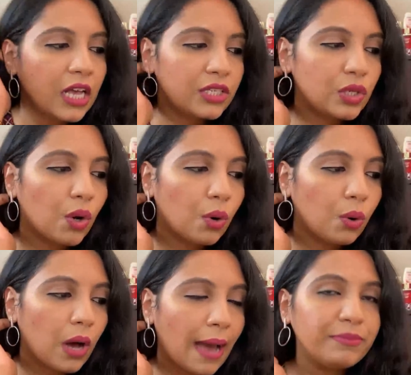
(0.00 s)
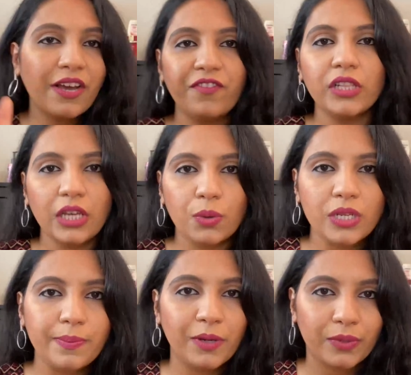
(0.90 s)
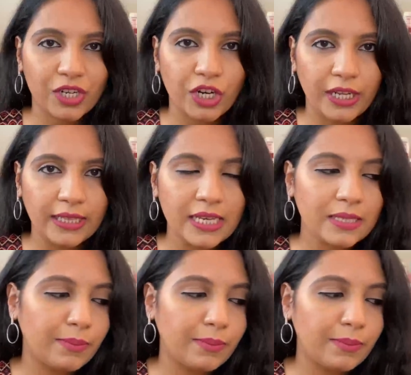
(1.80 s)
So I'm definitely going to be returning this,